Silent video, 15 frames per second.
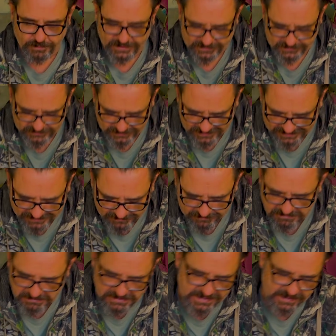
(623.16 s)
bait, you can get a
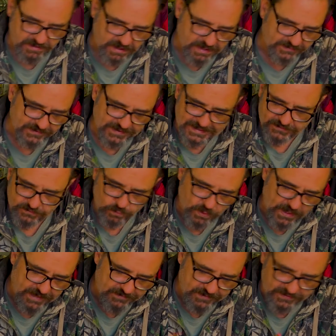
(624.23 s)
very nice
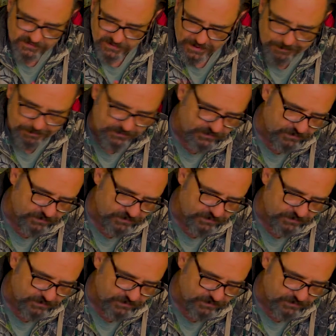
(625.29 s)
S-waver type